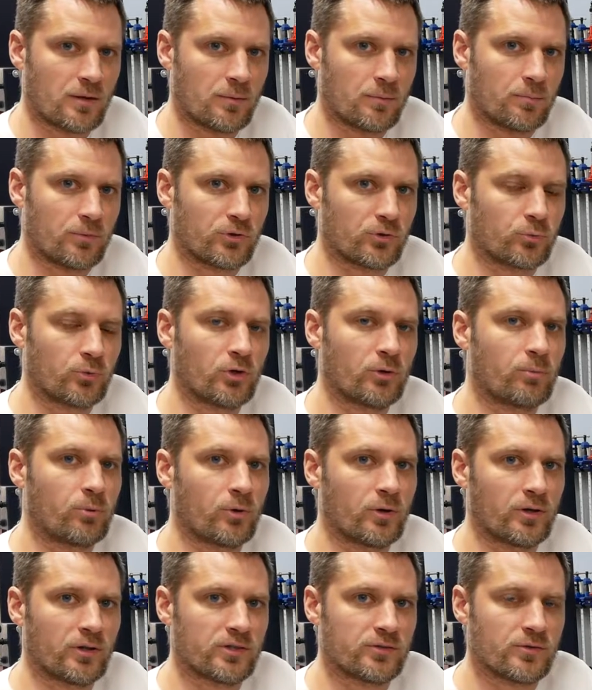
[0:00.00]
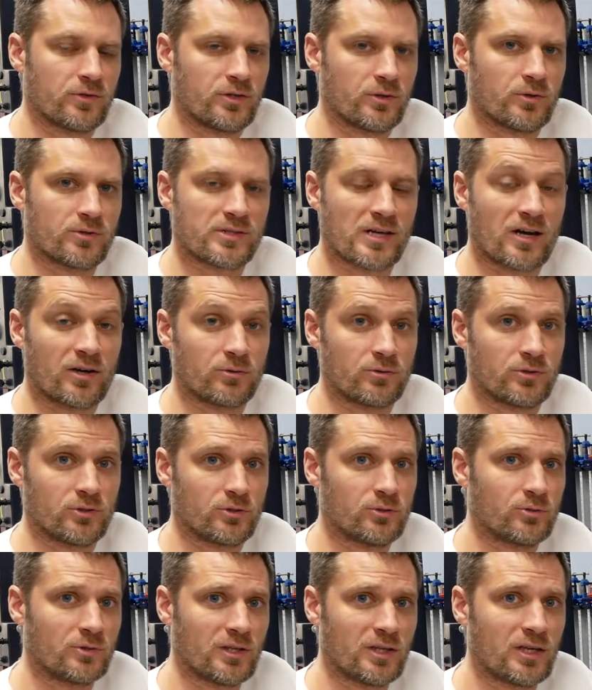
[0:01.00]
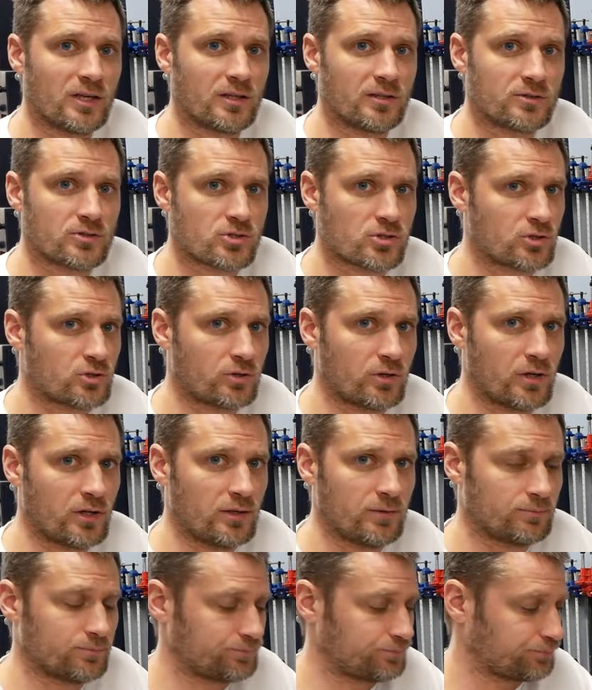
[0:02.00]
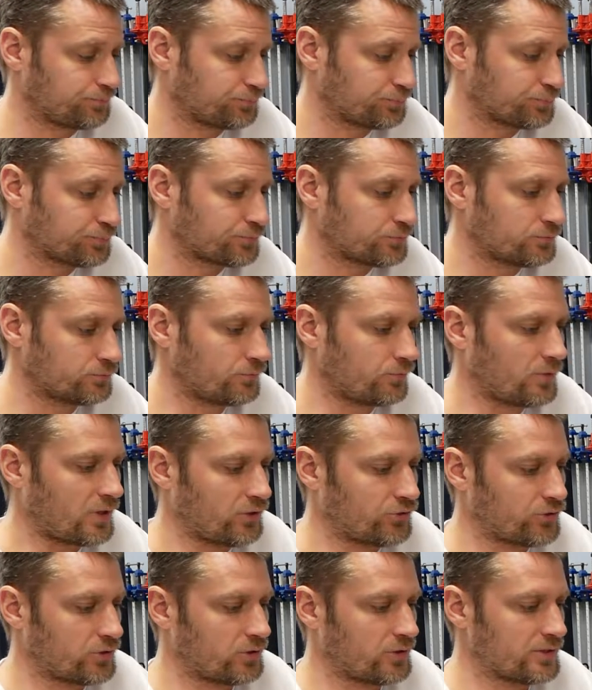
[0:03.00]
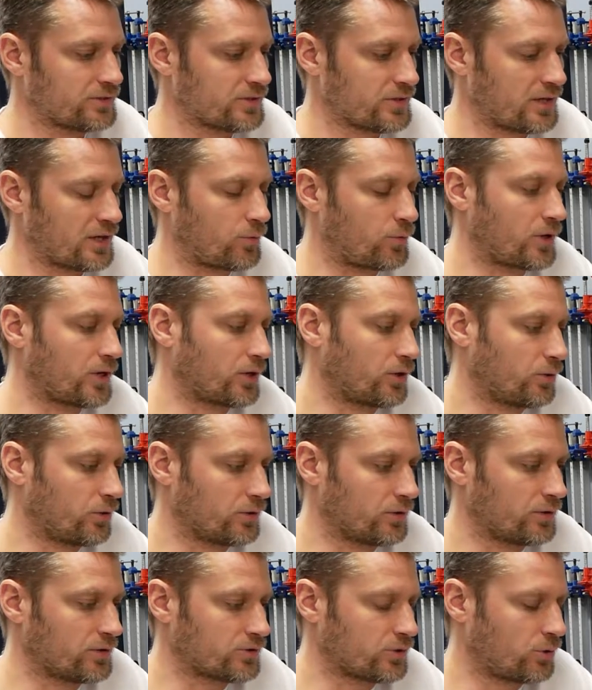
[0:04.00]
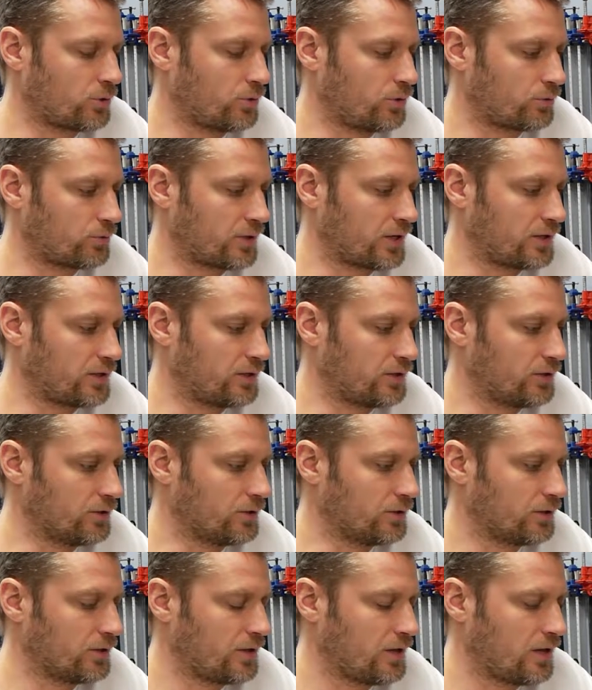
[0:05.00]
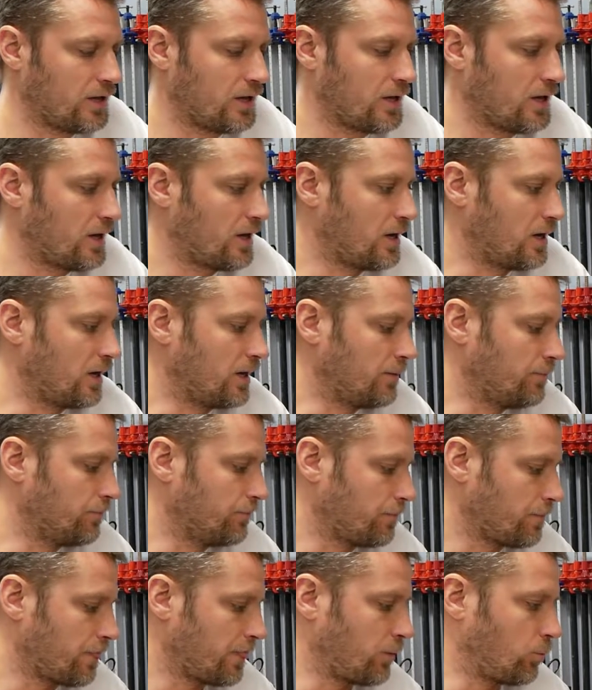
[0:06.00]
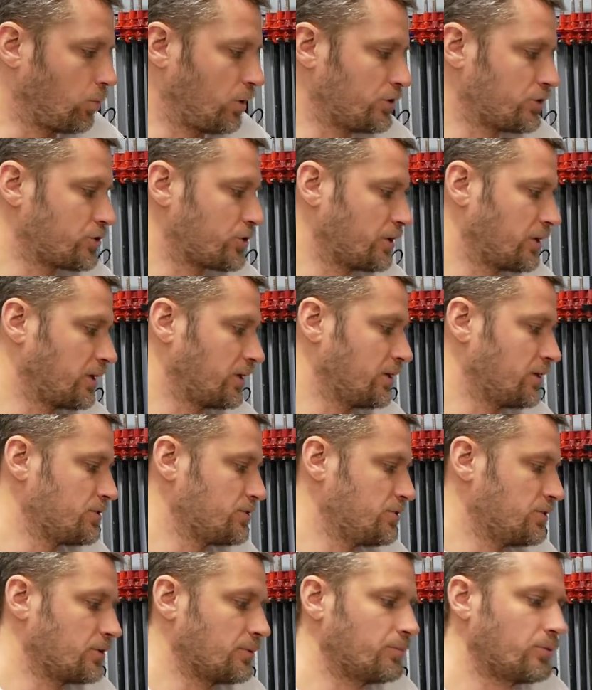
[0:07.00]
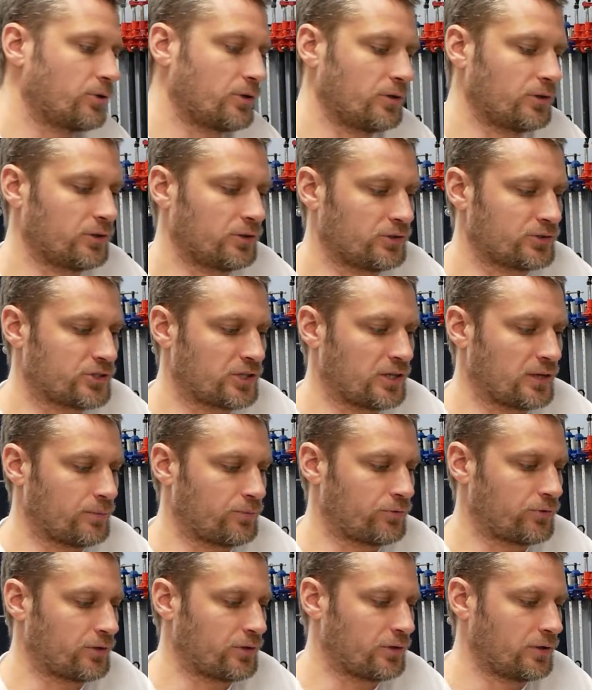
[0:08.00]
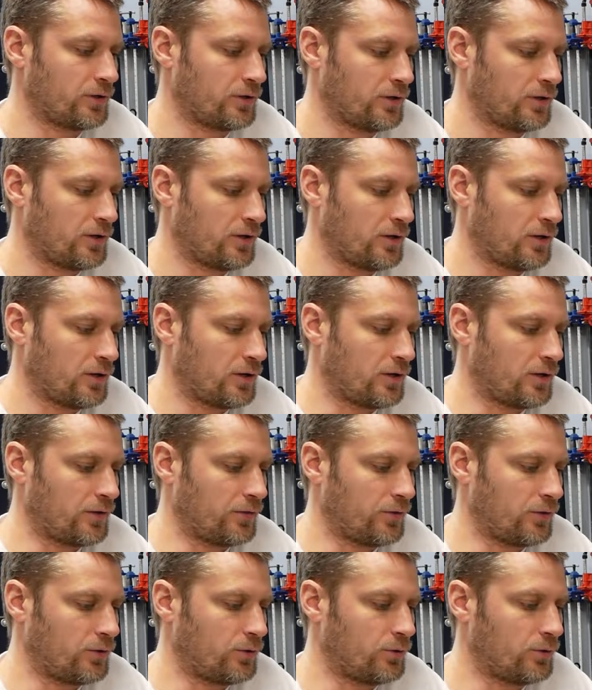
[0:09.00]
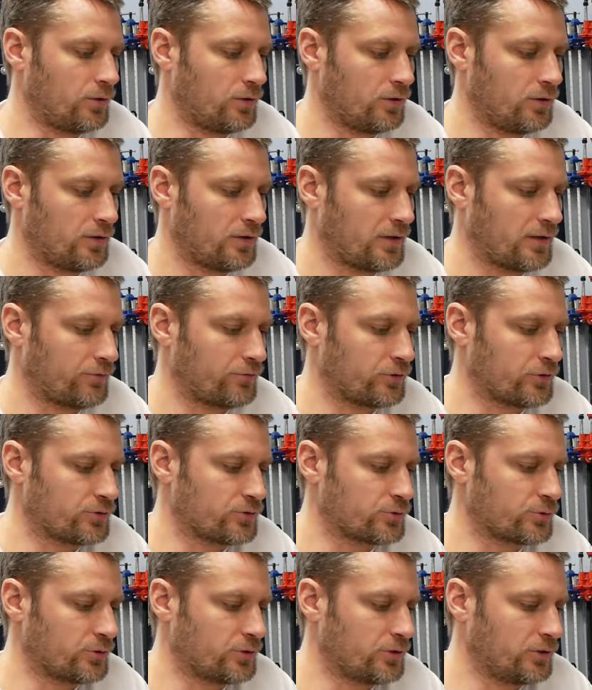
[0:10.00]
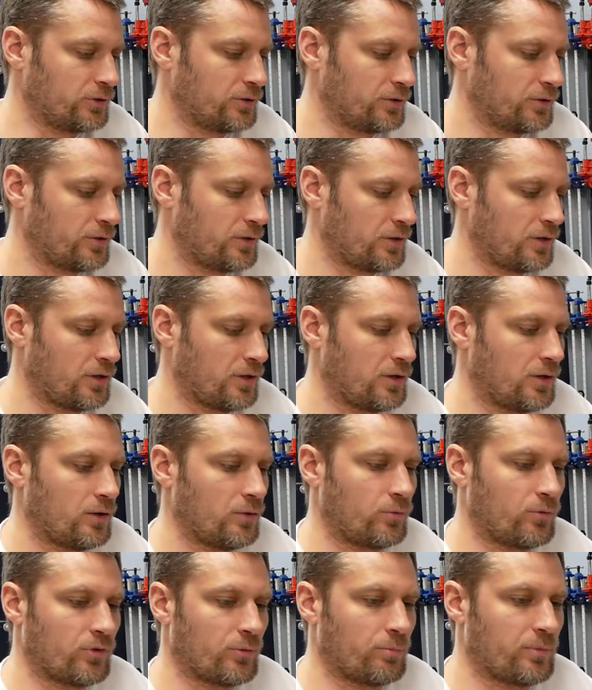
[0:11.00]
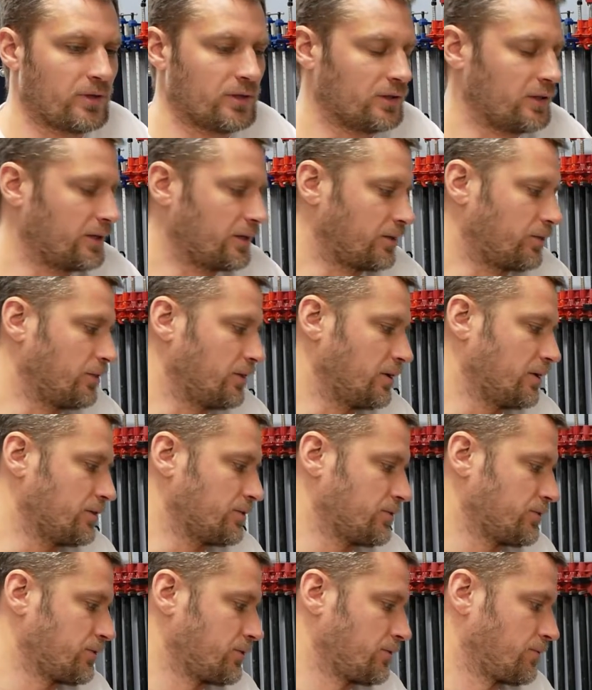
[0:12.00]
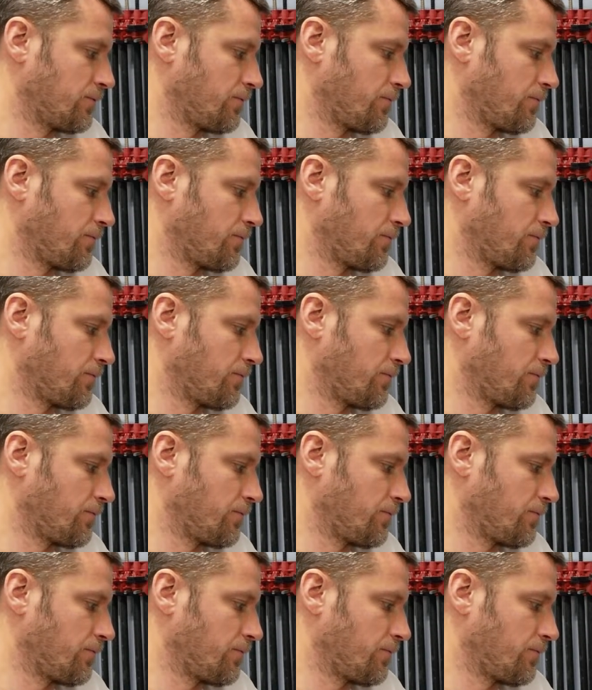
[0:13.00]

But the real point of this video is how do you get it in straight? So let's say I want to go into this hole right here. One trick is you can put a little chamfer on the hole after it's drilled with a bit like this,